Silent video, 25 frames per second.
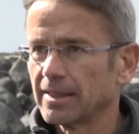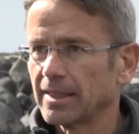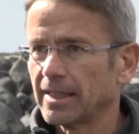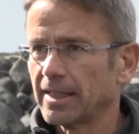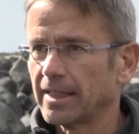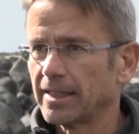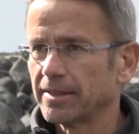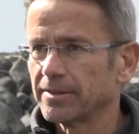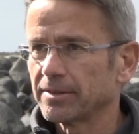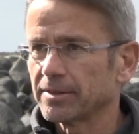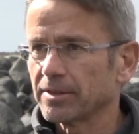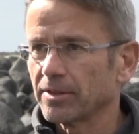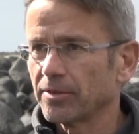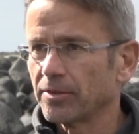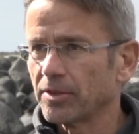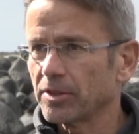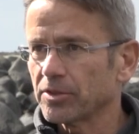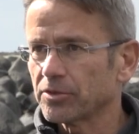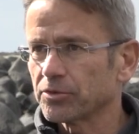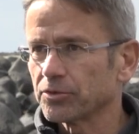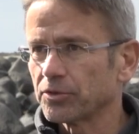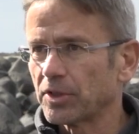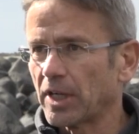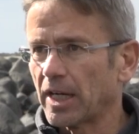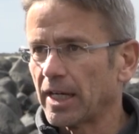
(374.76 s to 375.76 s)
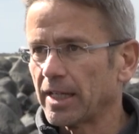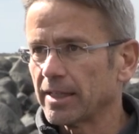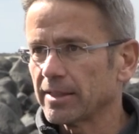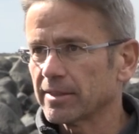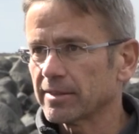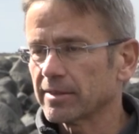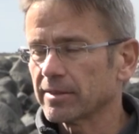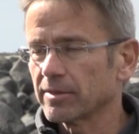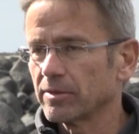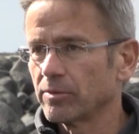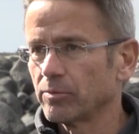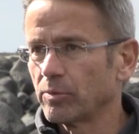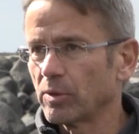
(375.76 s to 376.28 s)
And this
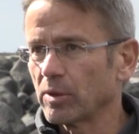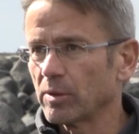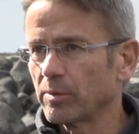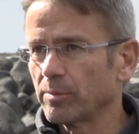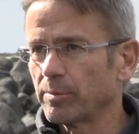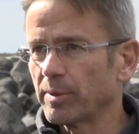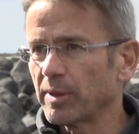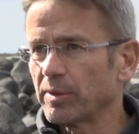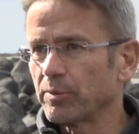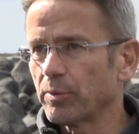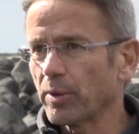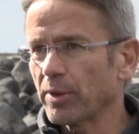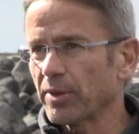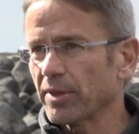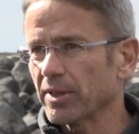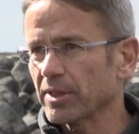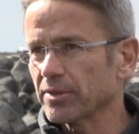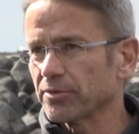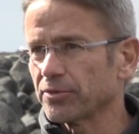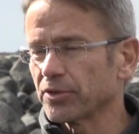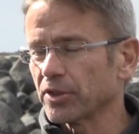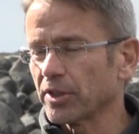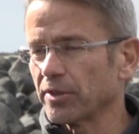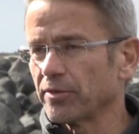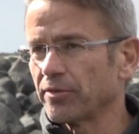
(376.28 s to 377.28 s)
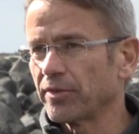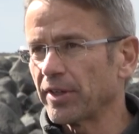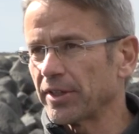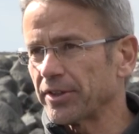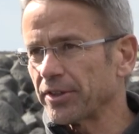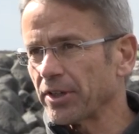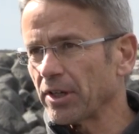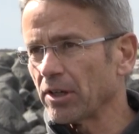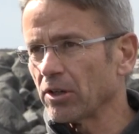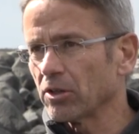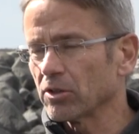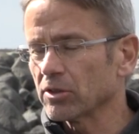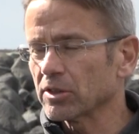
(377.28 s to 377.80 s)
rise will be with us for a
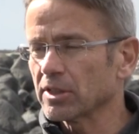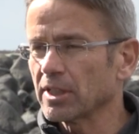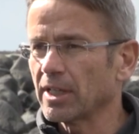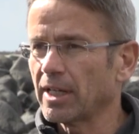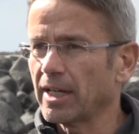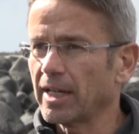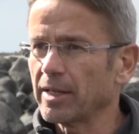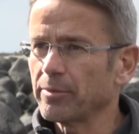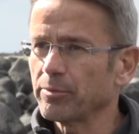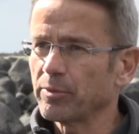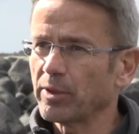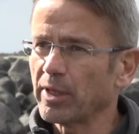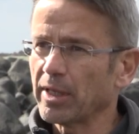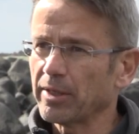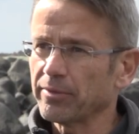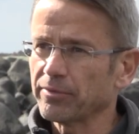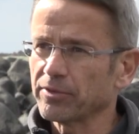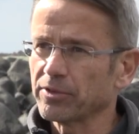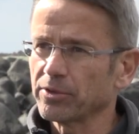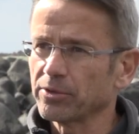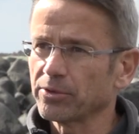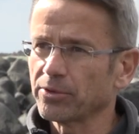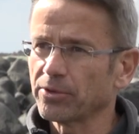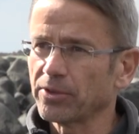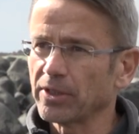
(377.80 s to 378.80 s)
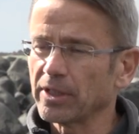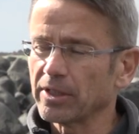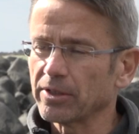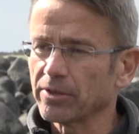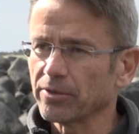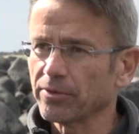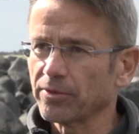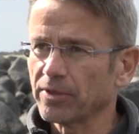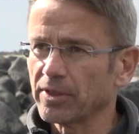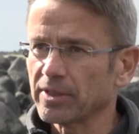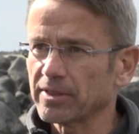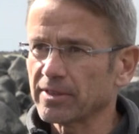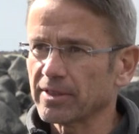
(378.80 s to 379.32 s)
very long time. We have to think
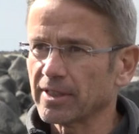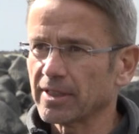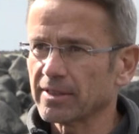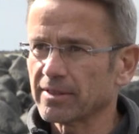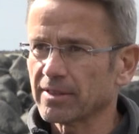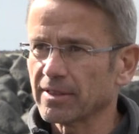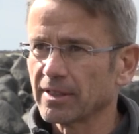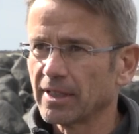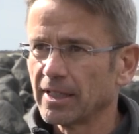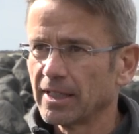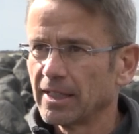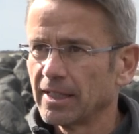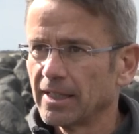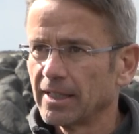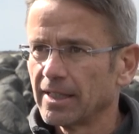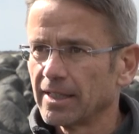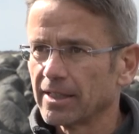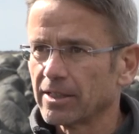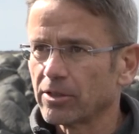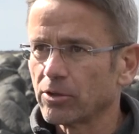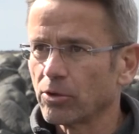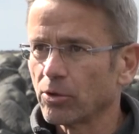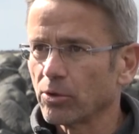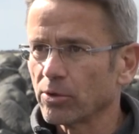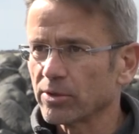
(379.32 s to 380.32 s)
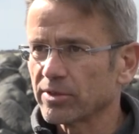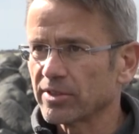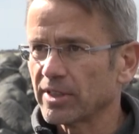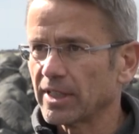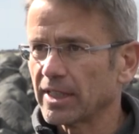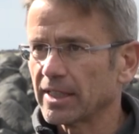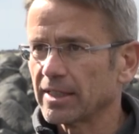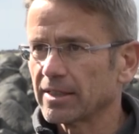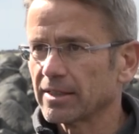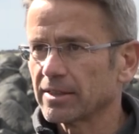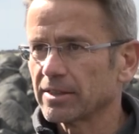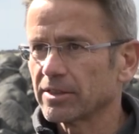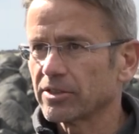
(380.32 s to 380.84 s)
of this as
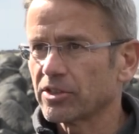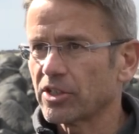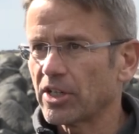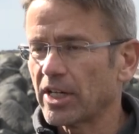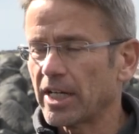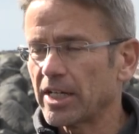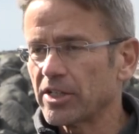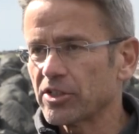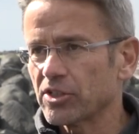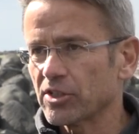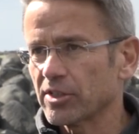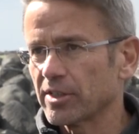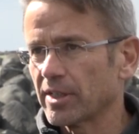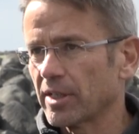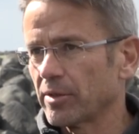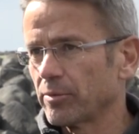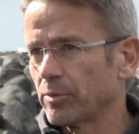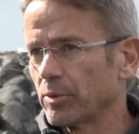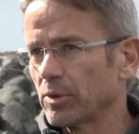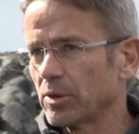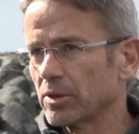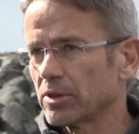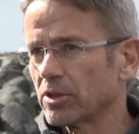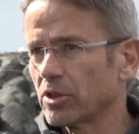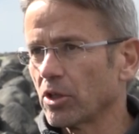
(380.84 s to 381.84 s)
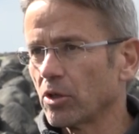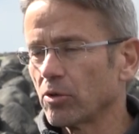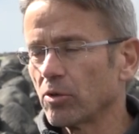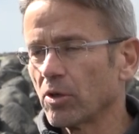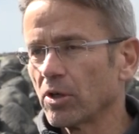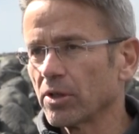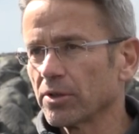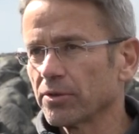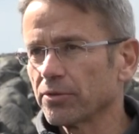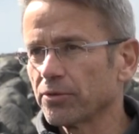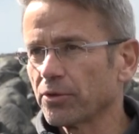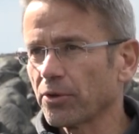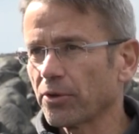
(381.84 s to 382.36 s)
causing changes that will go
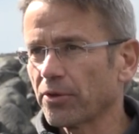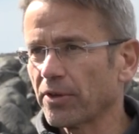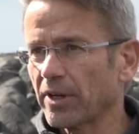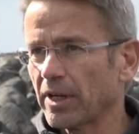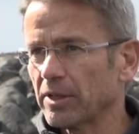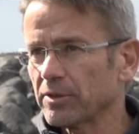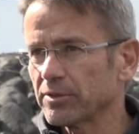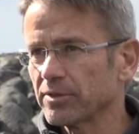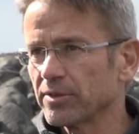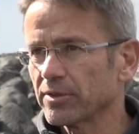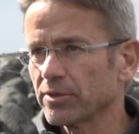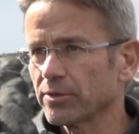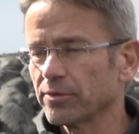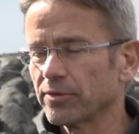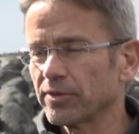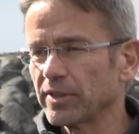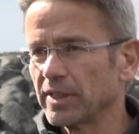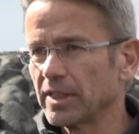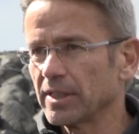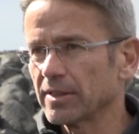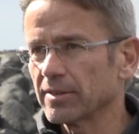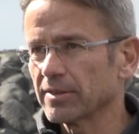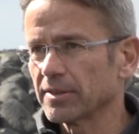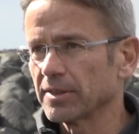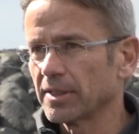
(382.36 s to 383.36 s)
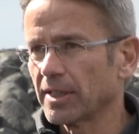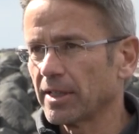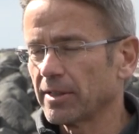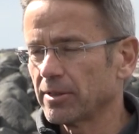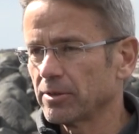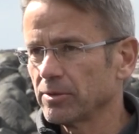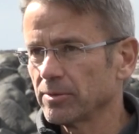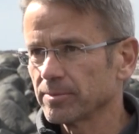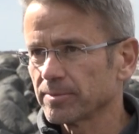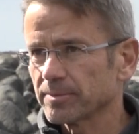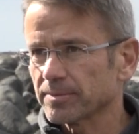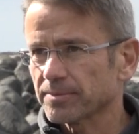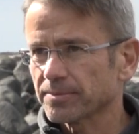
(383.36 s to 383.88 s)
on for thousands of years
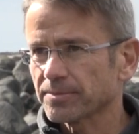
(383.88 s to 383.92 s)
now.